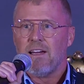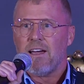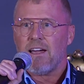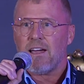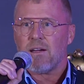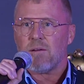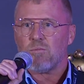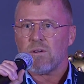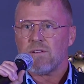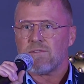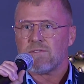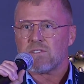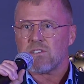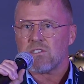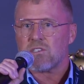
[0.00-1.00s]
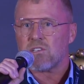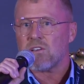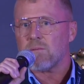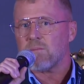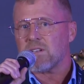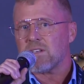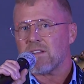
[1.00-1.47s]
and we've
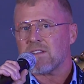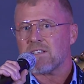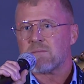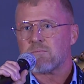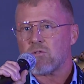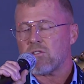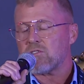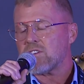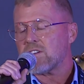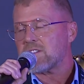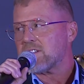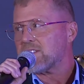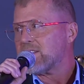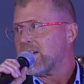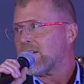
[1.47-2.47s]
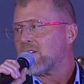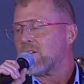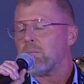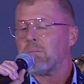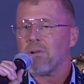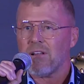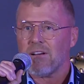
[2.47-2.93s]
determined that this project is now
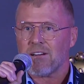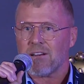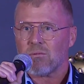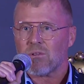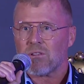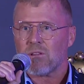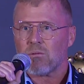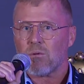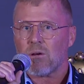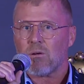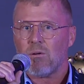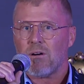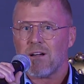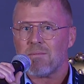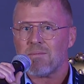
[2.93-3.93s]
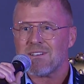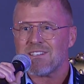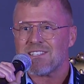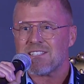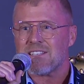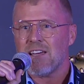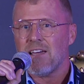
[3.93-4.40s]
compliant with the
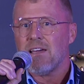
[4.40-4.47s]
requirements,